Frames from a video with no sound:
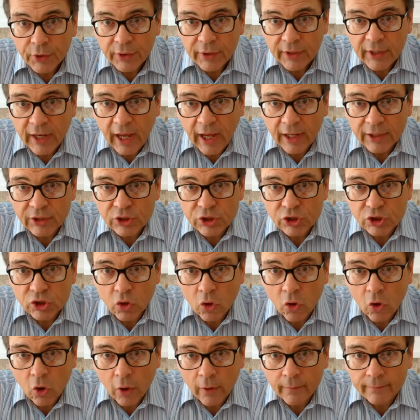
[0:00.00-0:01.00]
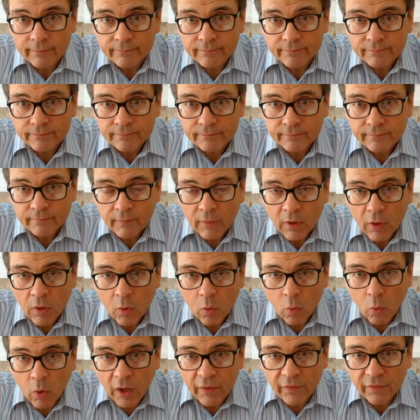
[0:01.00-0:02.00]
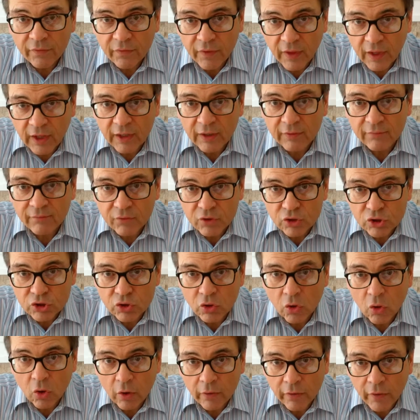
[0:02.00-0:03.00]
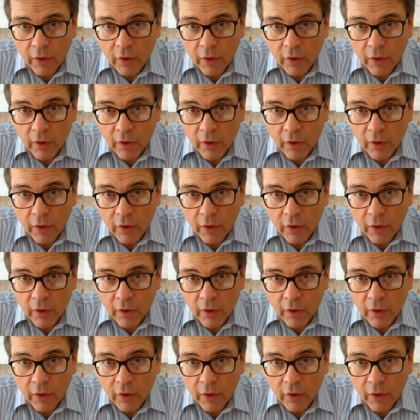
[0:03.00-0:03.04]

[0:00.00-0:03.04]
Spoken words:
Not sure. One thing for sure,